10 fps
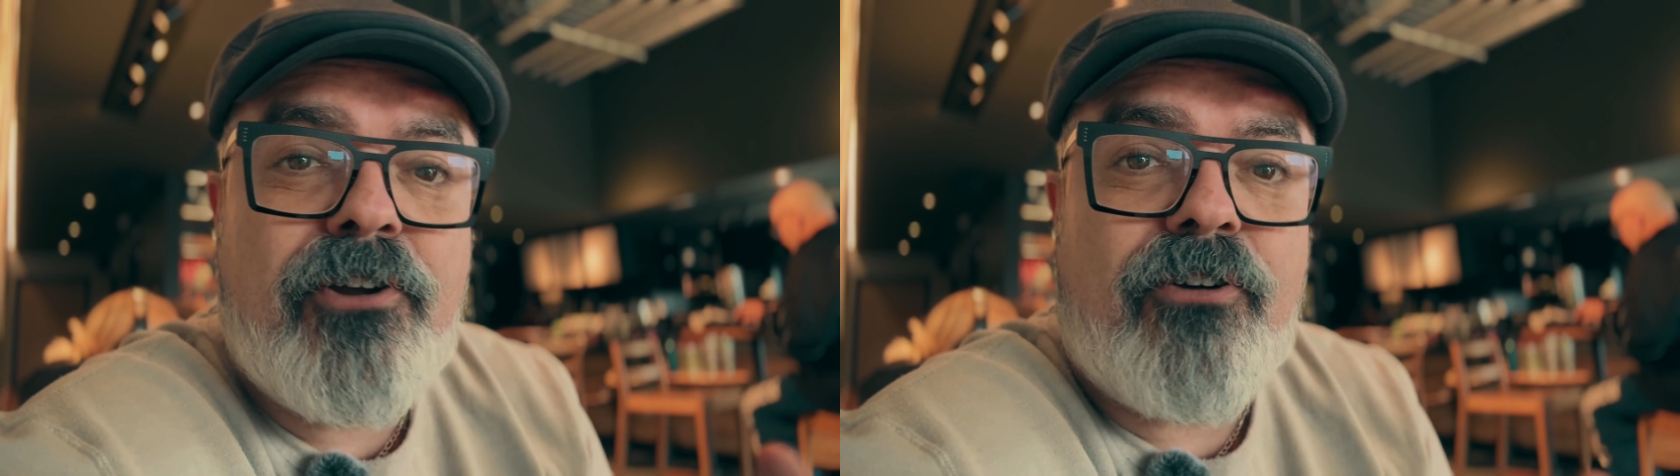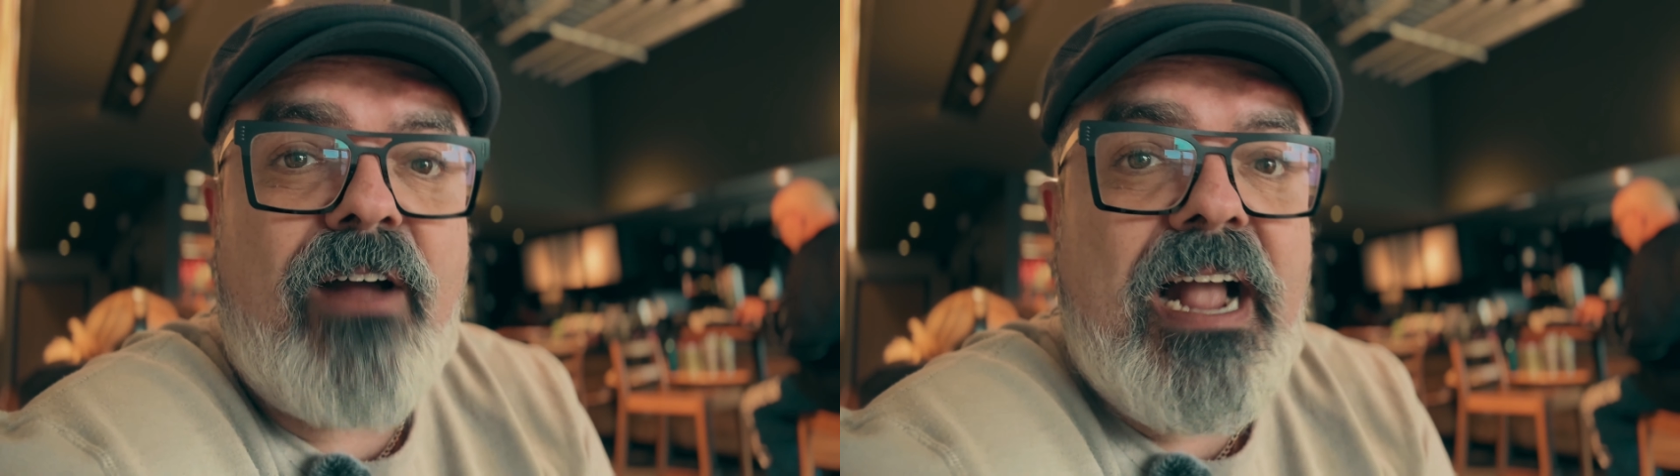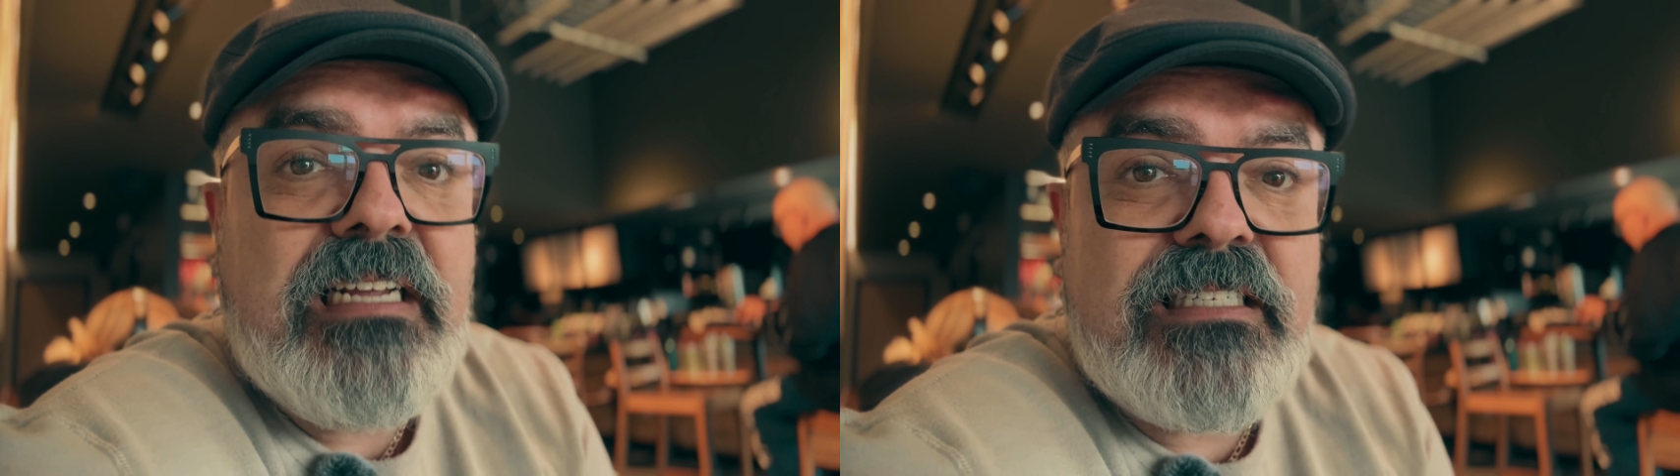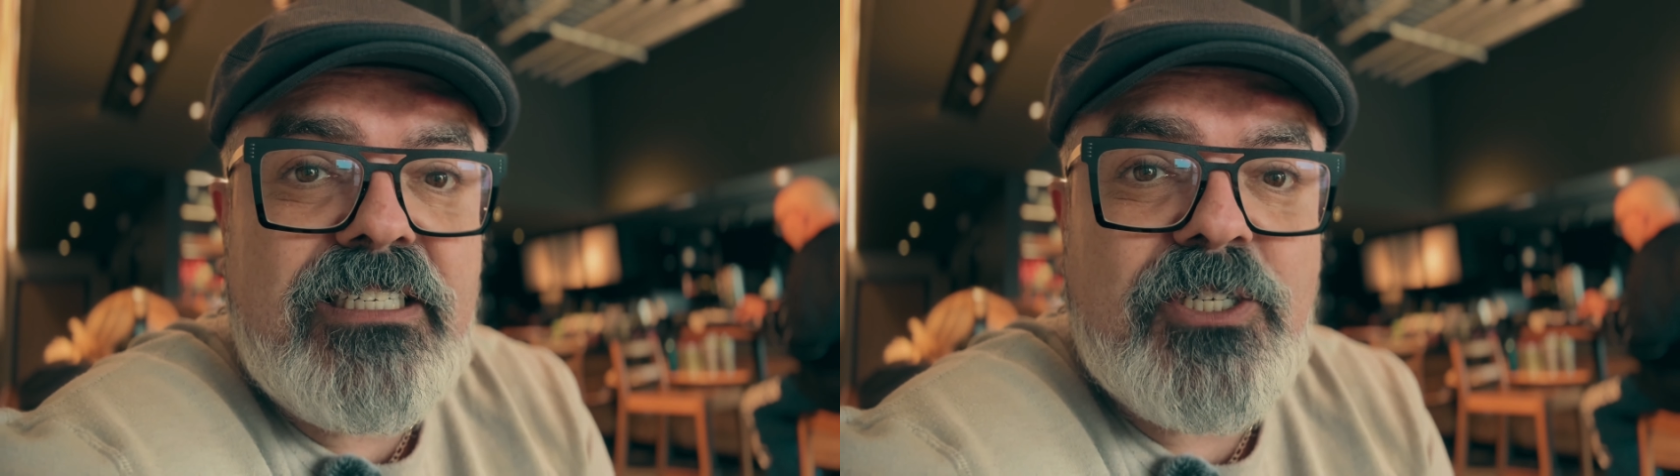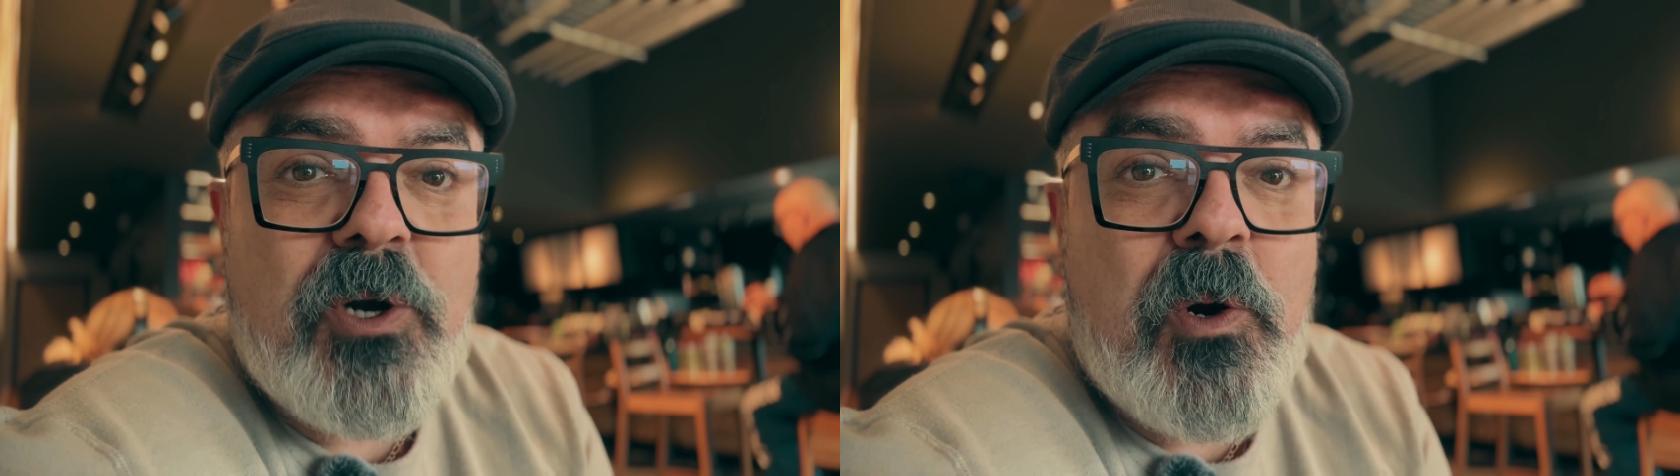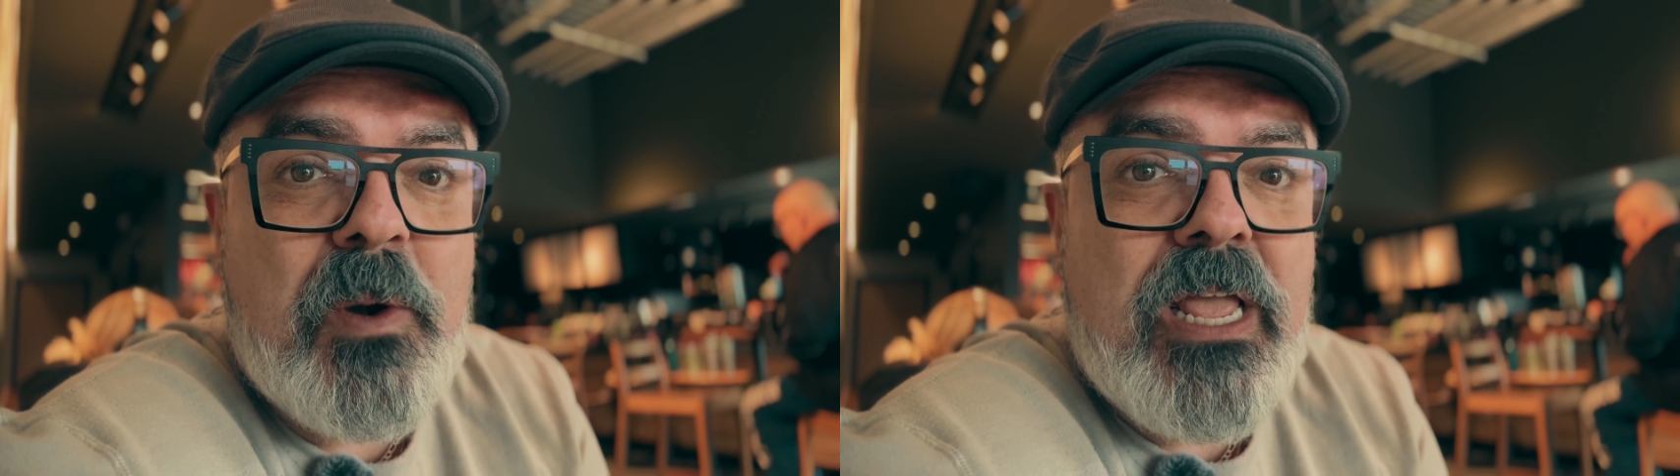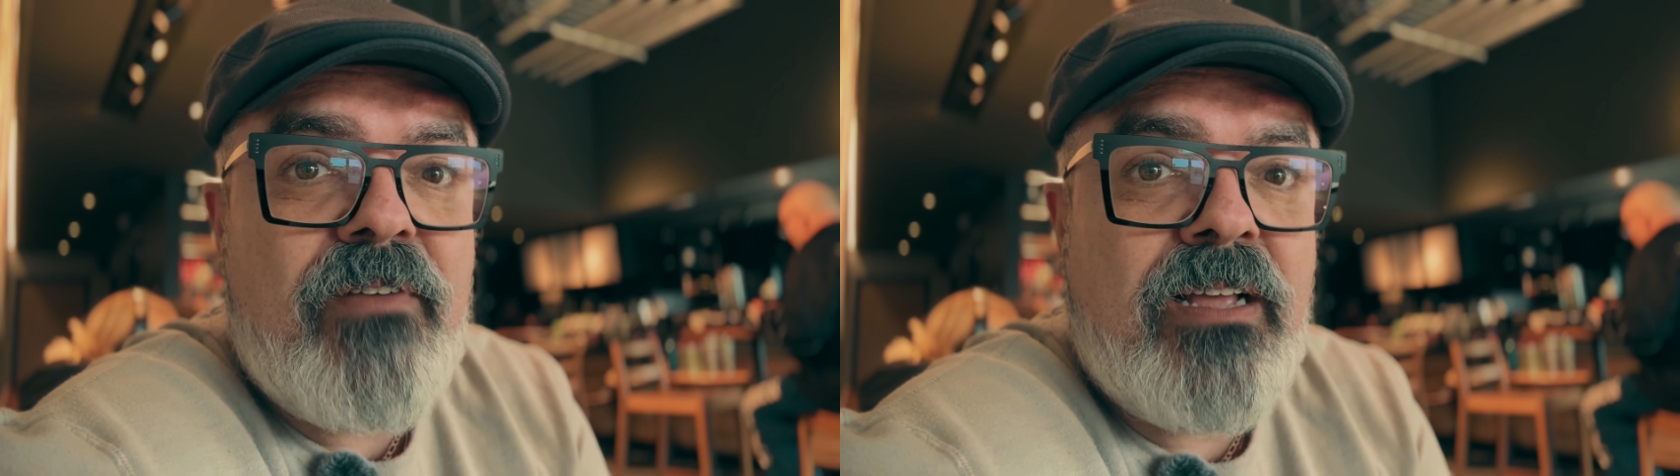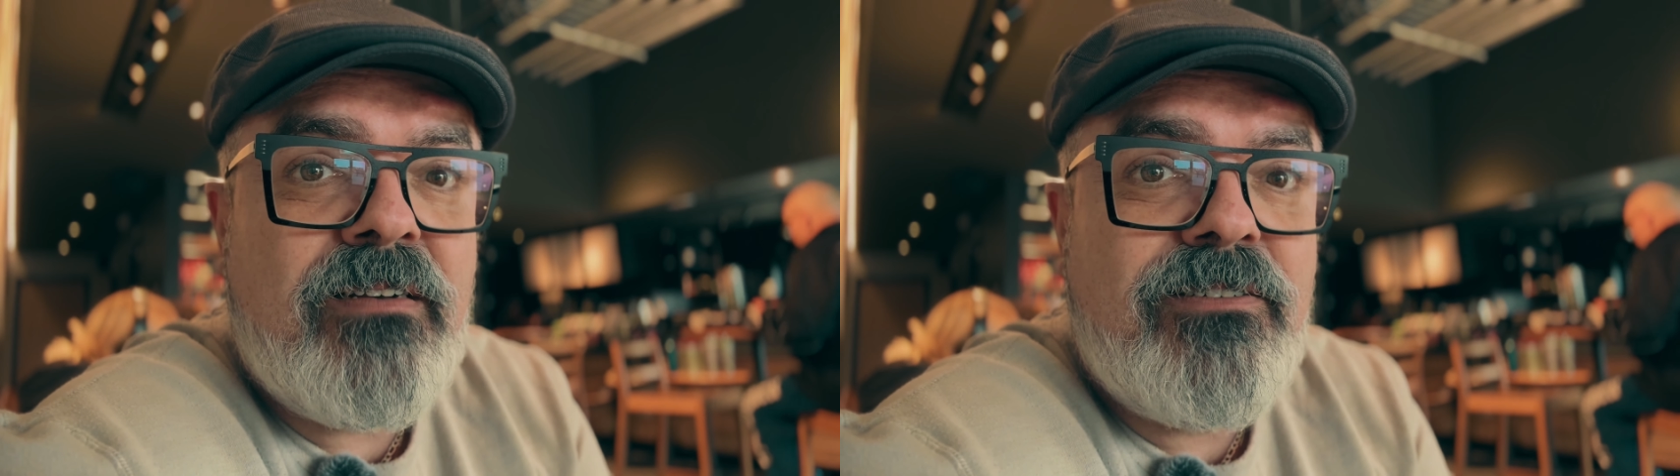crisis or
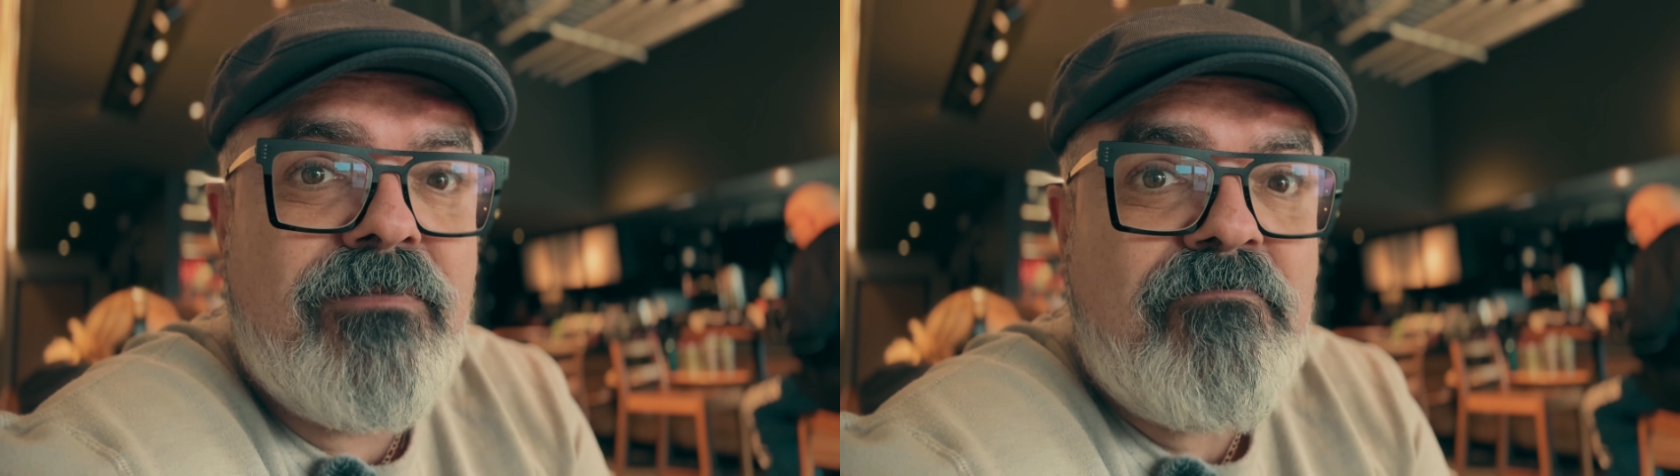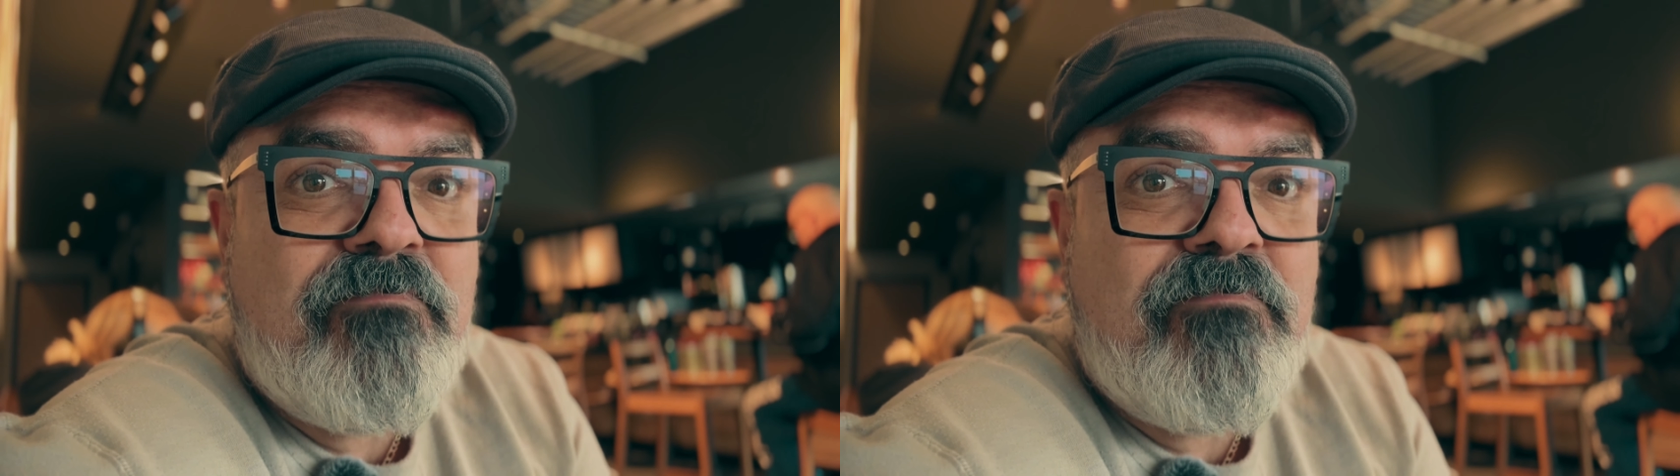even